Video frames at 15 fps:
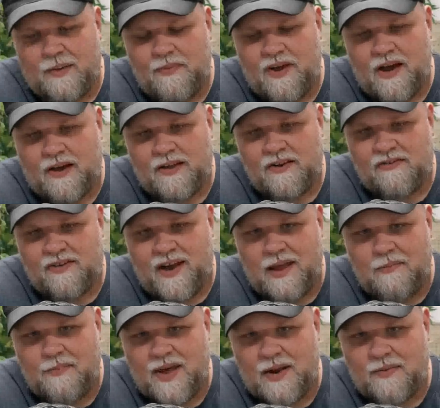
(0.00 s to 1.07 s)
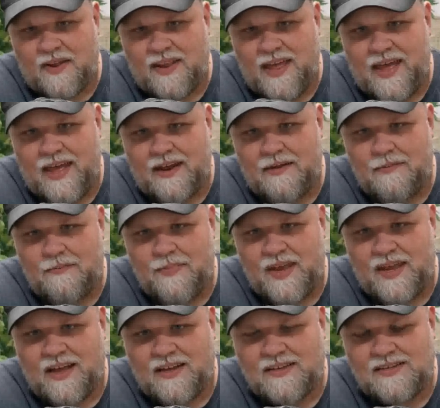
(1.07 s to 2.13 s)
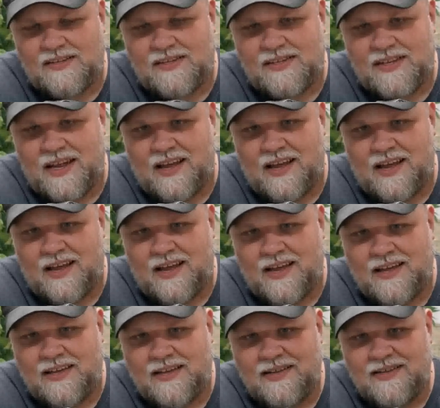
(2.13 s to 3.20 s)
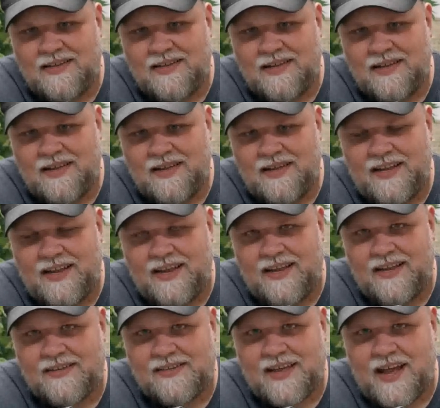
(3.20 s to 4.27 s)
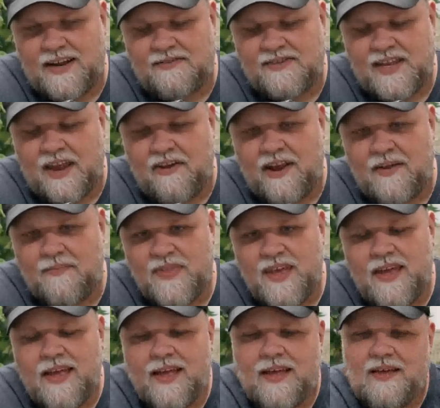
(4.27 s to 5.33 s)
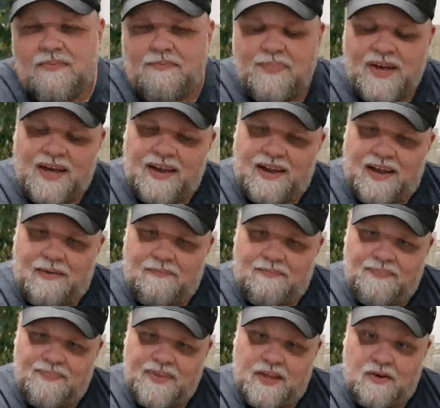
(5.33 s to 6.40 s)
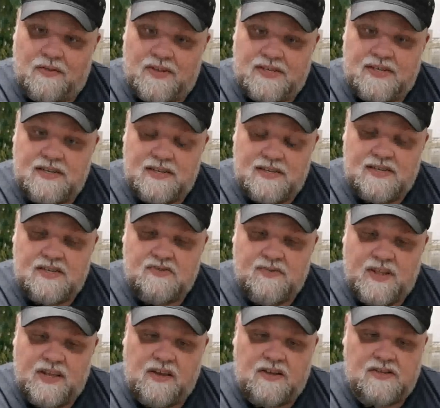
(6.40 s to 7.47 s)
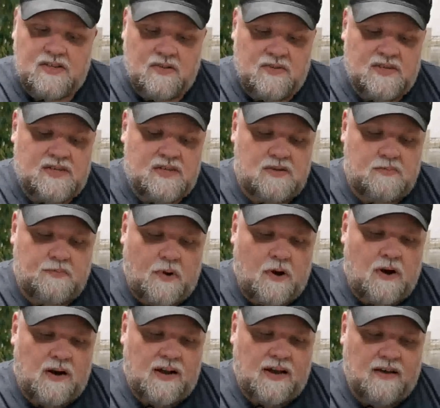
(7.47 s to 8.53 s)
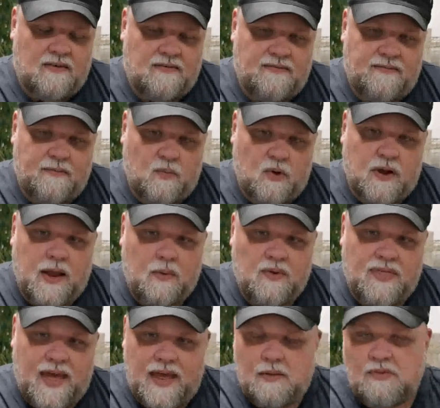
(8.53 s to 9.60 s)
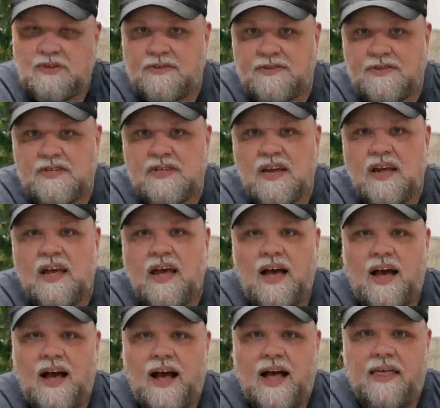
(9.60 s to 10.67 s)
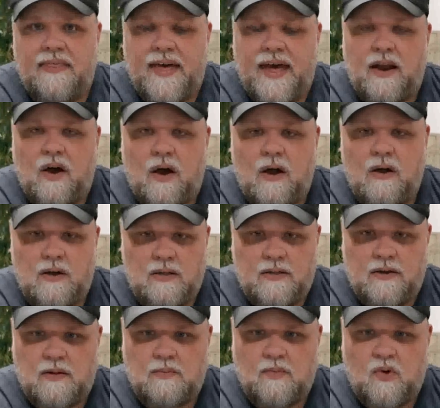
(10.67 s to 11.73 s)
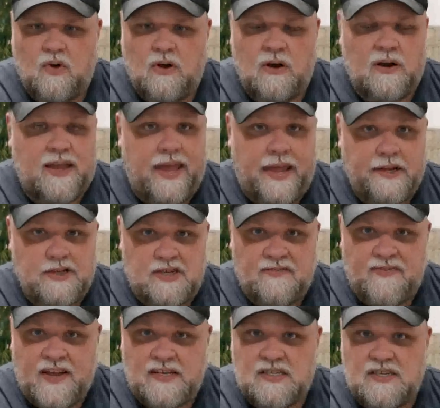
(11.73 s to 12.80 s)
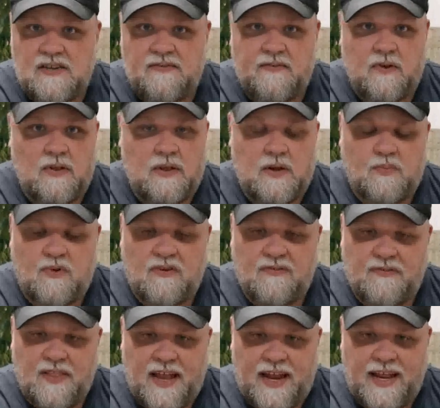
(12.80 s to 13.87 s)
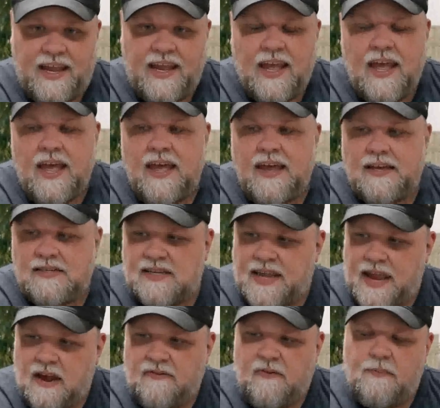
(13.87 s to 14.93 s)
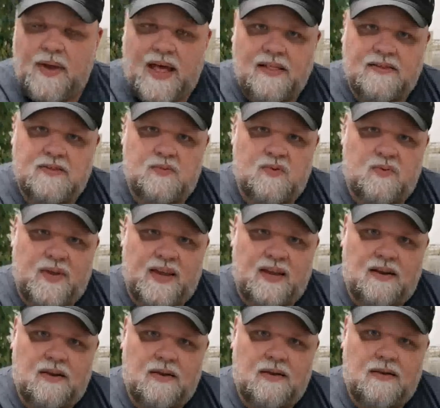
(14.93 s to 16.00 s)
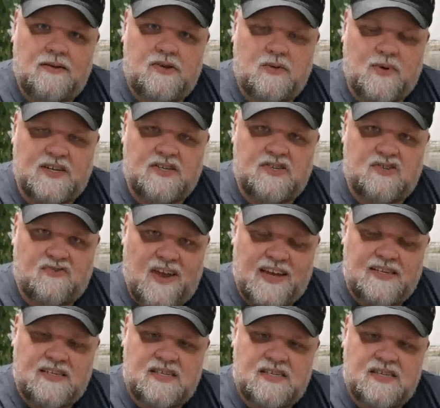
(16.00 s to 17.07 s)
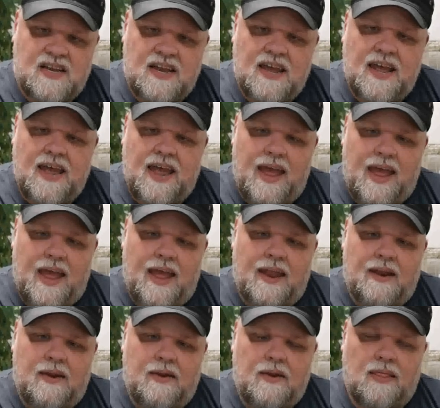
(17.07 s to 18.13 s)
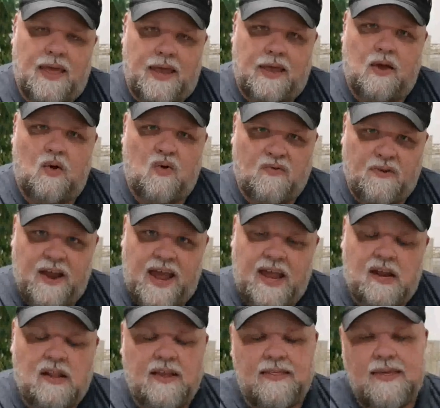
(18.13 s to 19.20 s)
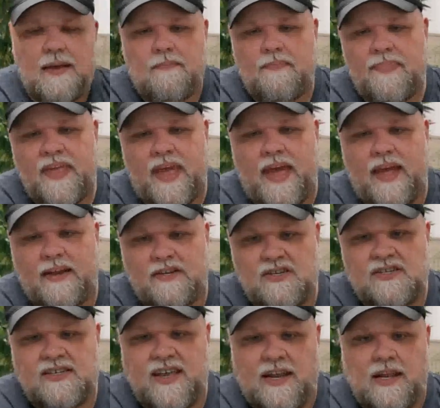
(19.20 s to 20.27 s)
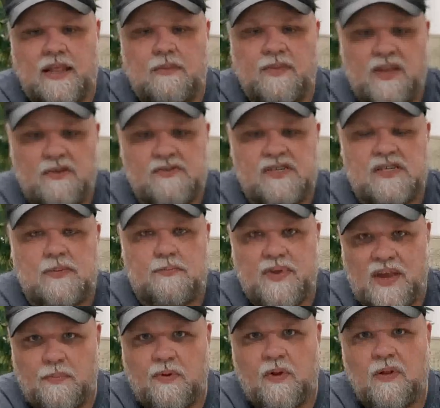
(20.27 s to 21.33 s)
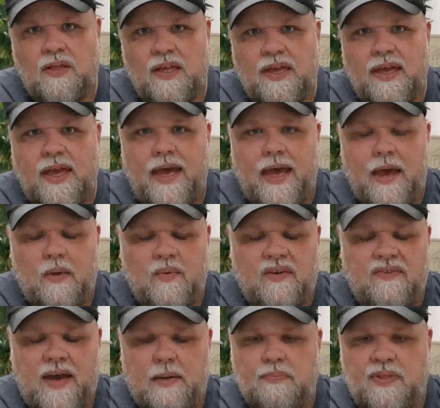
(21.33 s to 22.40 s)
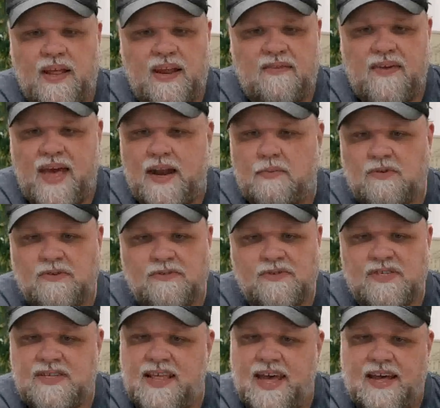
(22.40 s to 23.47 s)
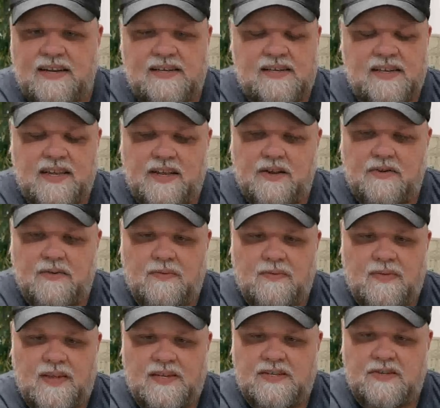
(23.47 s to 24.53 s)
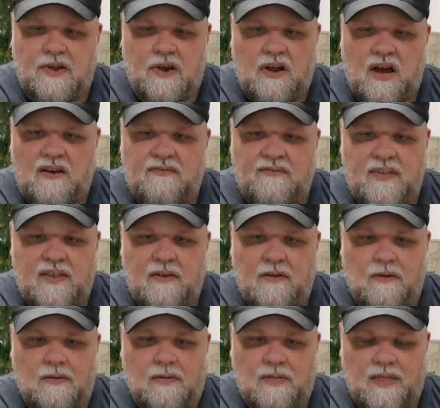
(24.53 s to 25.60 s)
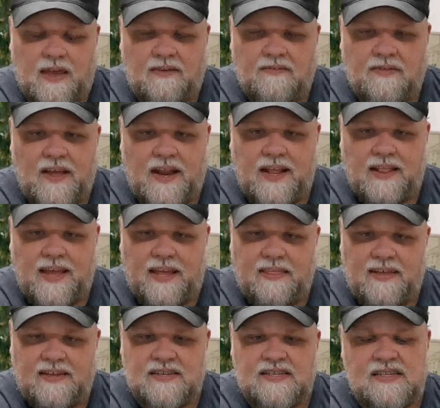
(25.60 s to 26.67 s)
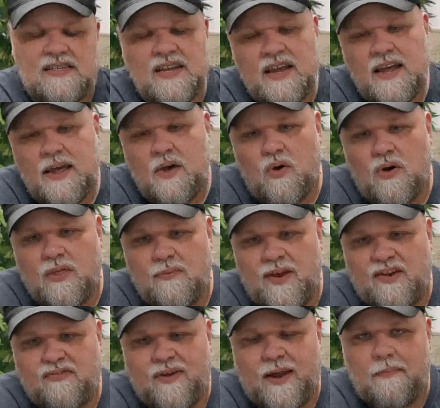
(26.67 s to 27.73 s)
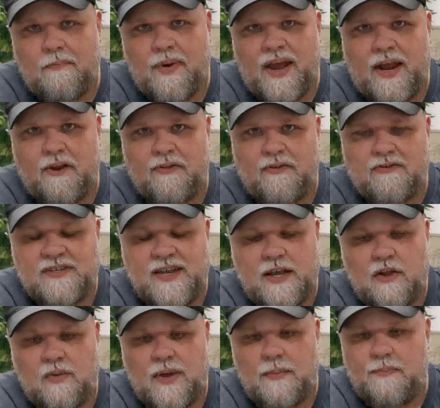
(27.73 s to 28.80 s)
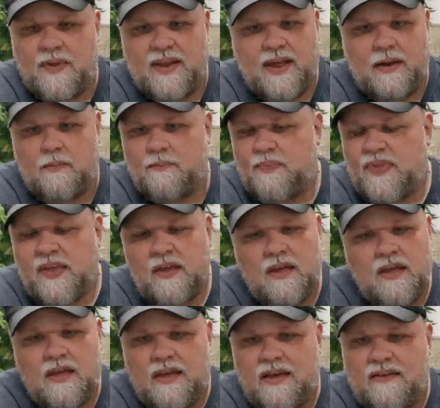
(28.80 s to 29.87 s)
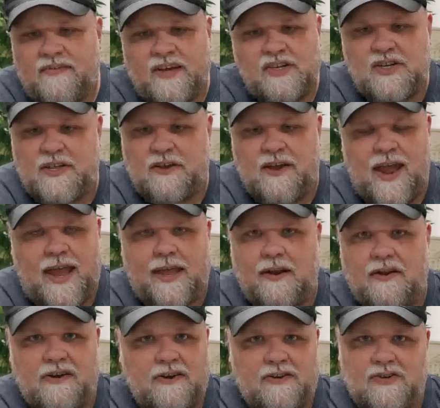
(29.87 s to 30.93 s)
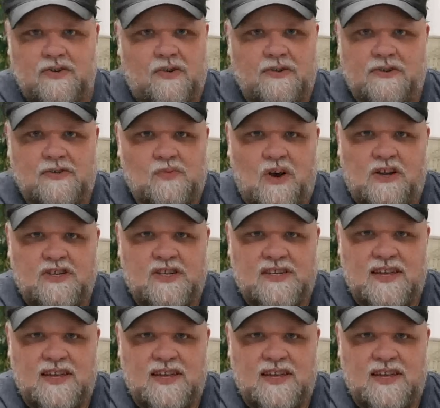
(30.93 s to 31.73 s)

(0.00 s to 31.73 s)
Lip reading: I'm not going to try and pet him on the head because he is kind of scary. But you know, this is really good. So this is part of working with animals that are a little more cage defensive or a little more flighty. It's a careful balance between too much stress and like overhandling them and just getting them used to people. And we've had plenty of animals that, you know, they start off and they're like flighty like this, or they might try and bite, or they'll tail whip, and then eventually they're hanging on your shoulders